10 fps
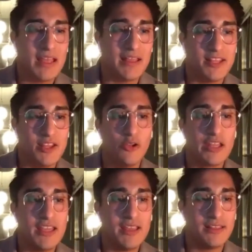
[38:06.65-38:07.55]
And
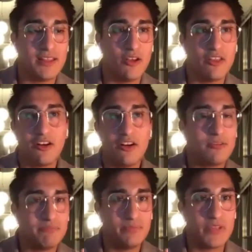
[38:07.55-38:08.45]
the
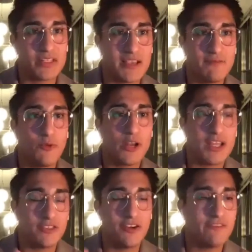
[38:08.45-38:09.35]
other, let's say
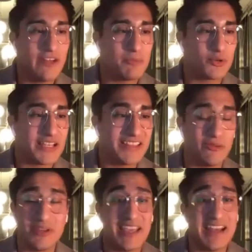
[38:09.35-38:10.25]
35%
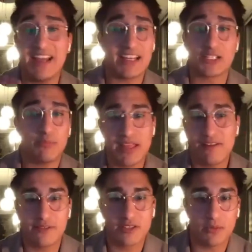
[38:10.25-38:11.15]
that we cannot
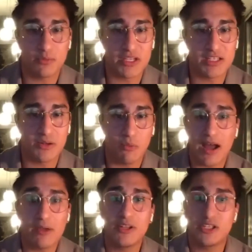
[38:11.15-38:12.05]
explain for some reason
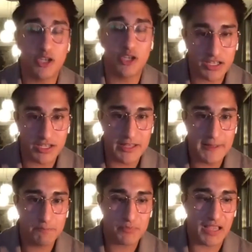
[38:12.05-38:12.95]
why we took
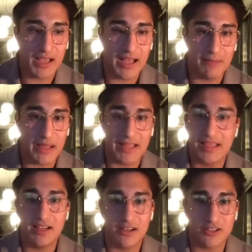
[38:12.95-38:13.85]
a
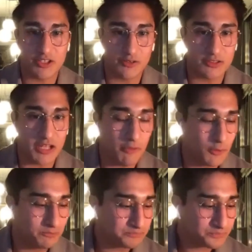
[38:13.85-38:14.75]
hit in our service
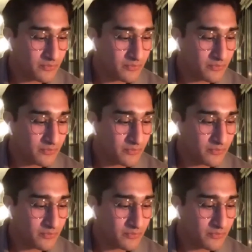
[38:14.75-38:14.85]
level.